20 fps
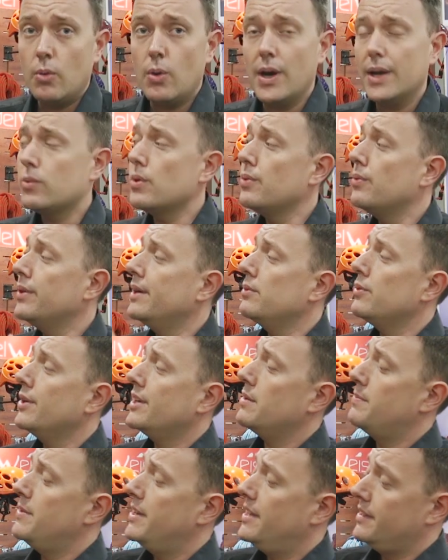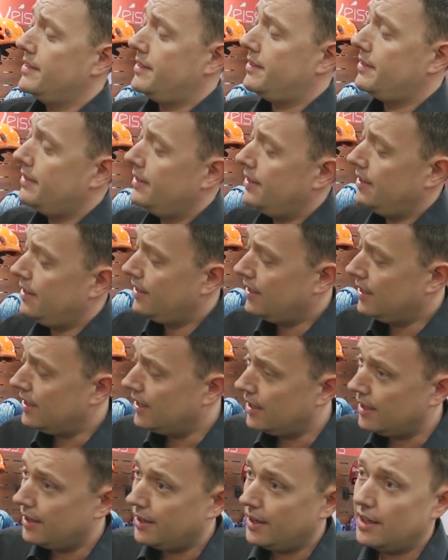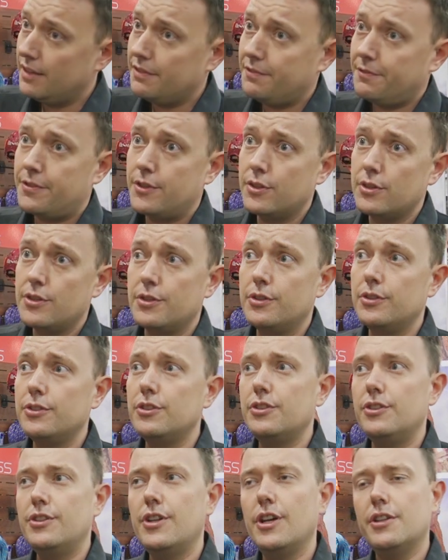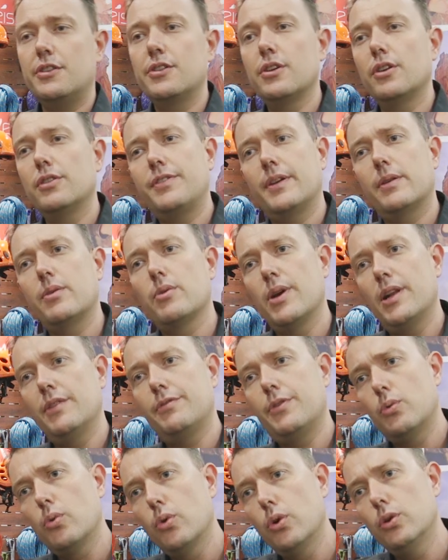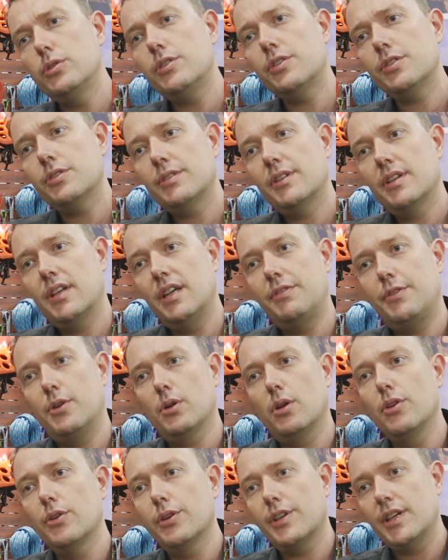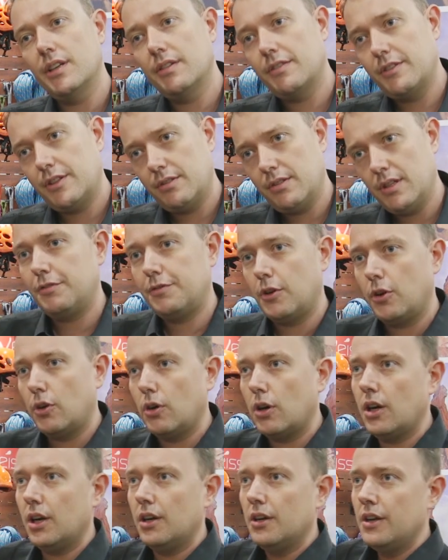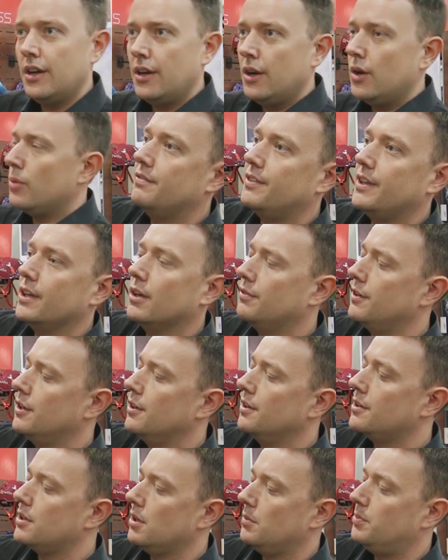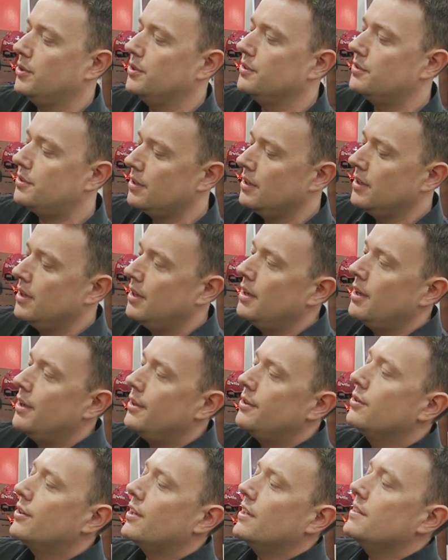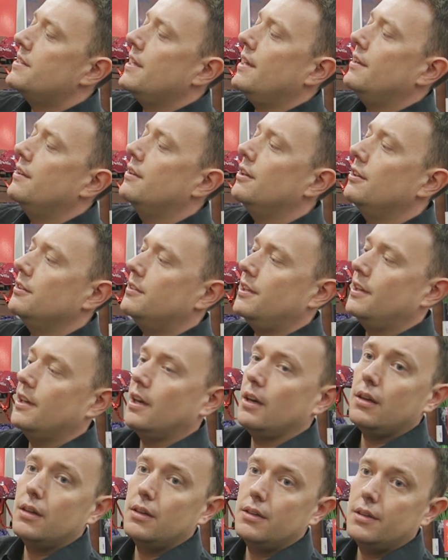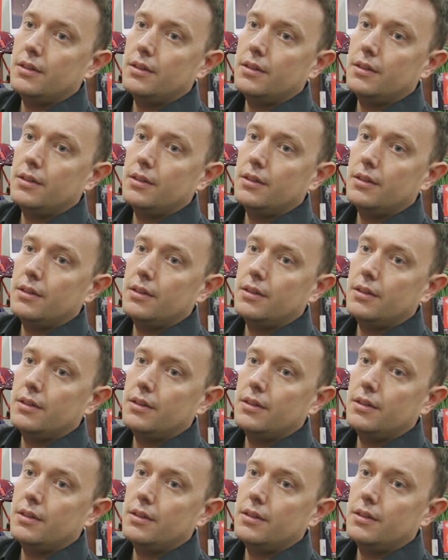What we will recommend, if you do not know very well the route, if you're looking for the over anchor point, you can tie a knot here,